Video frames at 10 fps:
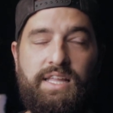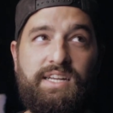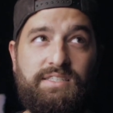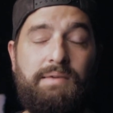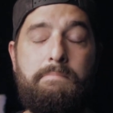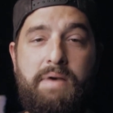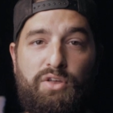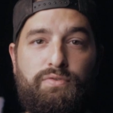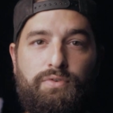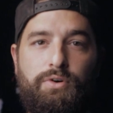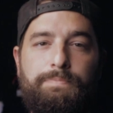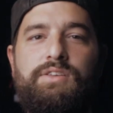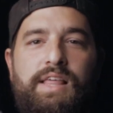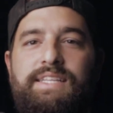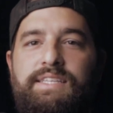That is a mouthful.
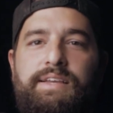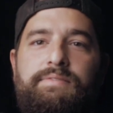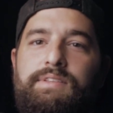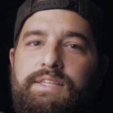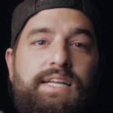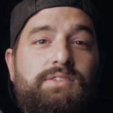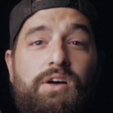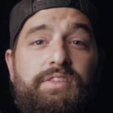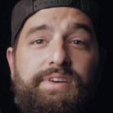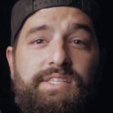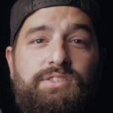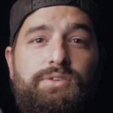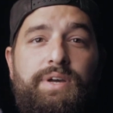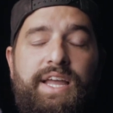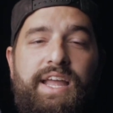So that's it. That's all there is
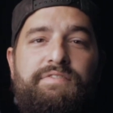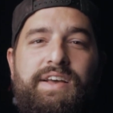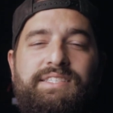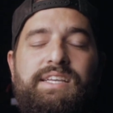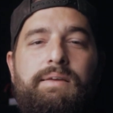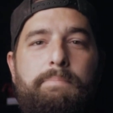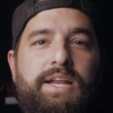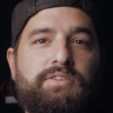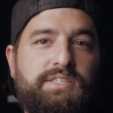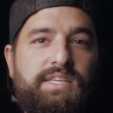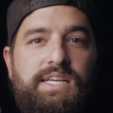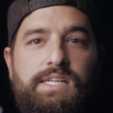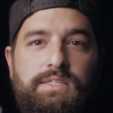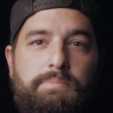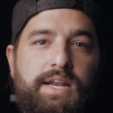to it. Investing in better
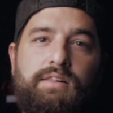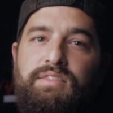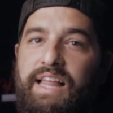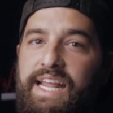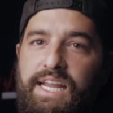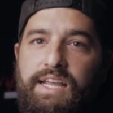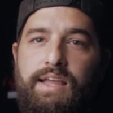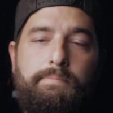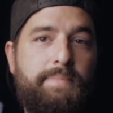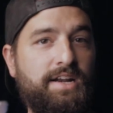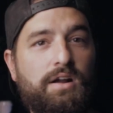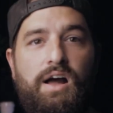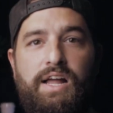scenes, better lighting, and better